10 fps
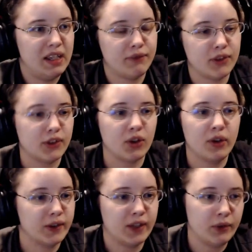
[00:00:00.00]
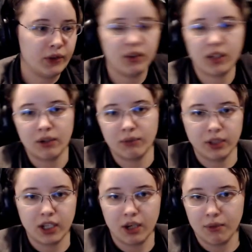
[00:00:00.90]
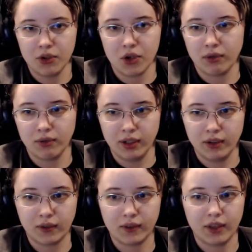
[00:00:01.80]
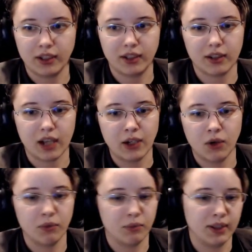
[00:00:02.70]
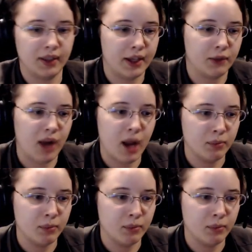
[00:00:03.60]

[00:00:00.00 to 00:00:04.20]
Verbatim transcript: if the song sounds good, I don't really care what genre it is. Like, I don't really like rap